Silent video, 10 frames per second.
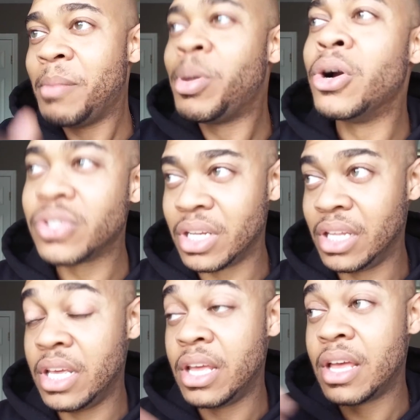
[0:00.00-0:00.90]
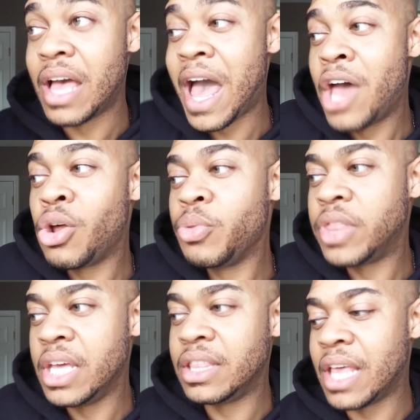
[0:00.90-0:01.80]
personally, I don't
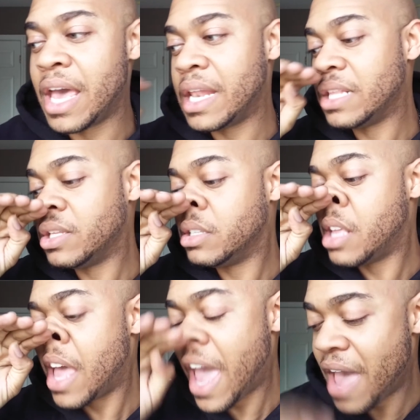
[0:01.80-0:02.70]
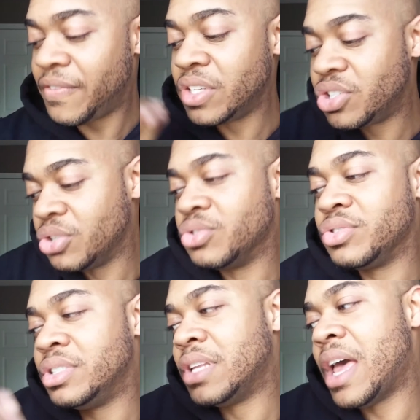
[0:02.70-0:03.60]
think that having
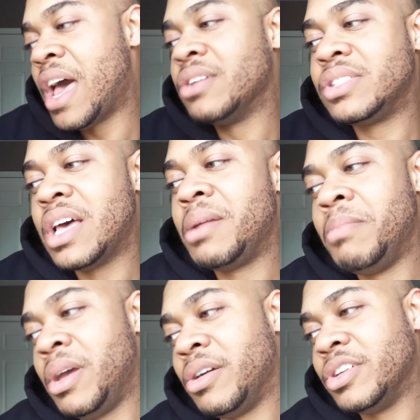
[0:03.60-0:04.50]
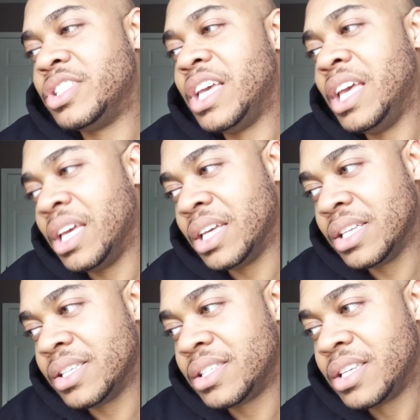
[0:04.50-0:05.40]
children outside of marriage
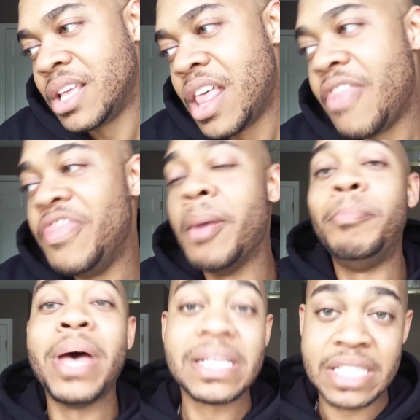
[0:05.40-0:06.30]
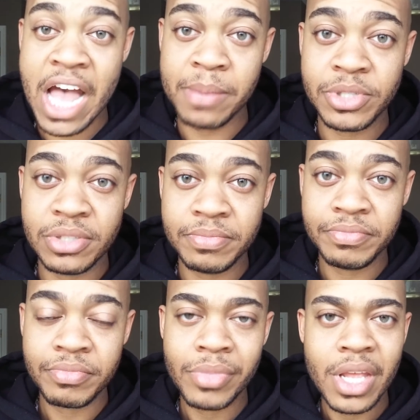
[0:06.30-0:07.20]
is the best option.
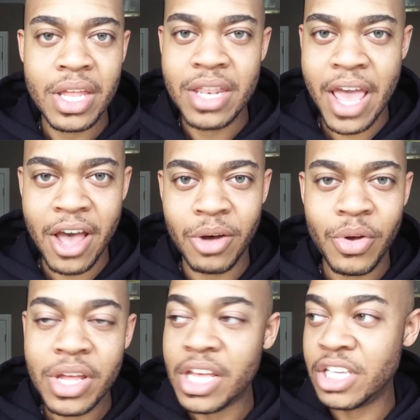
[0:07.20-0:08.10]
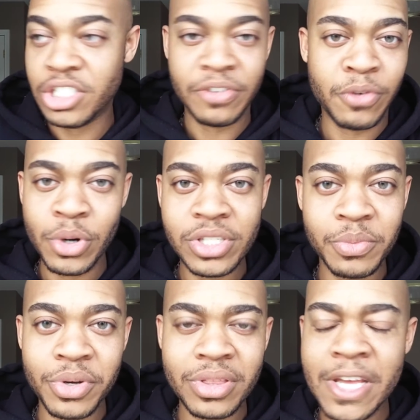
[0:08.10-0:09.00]
Now, is divorce a
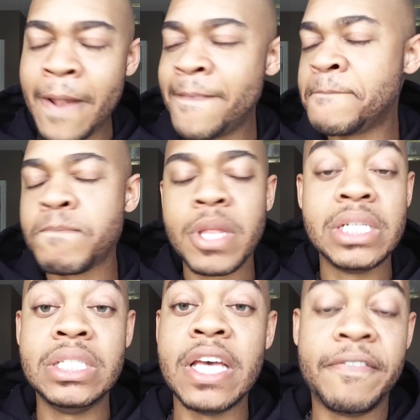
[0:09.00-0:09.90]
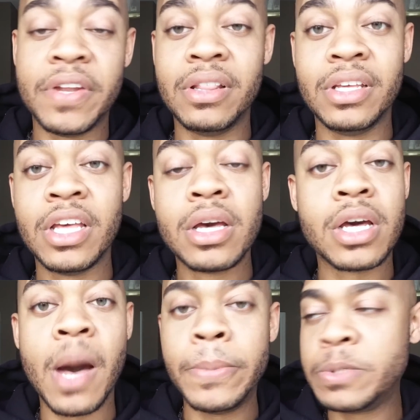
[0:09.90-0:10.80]
real thing? Definitely.
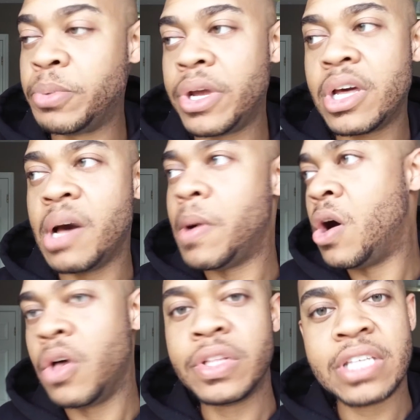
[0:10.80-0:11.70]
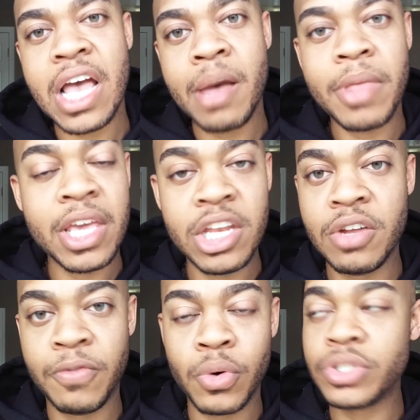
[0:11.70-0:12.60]
Couples break up all the time. They get
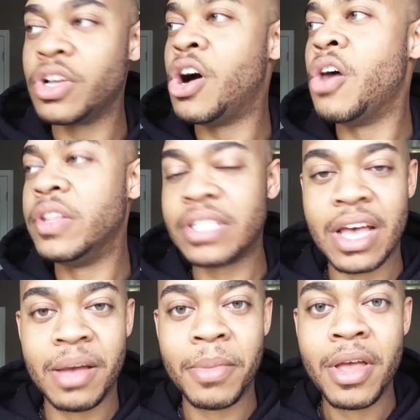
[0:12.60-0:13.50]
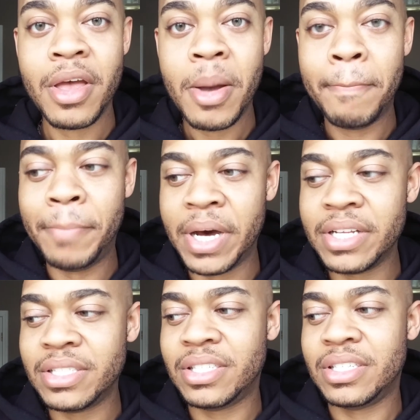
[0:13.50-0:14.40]
divorced all the time.
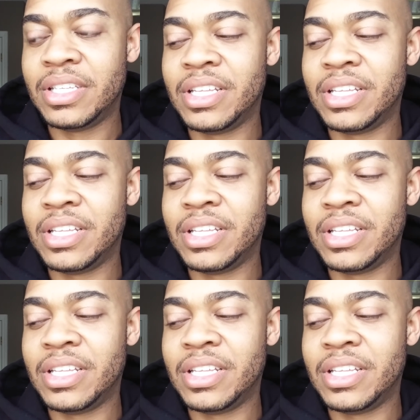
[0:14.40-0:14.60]
But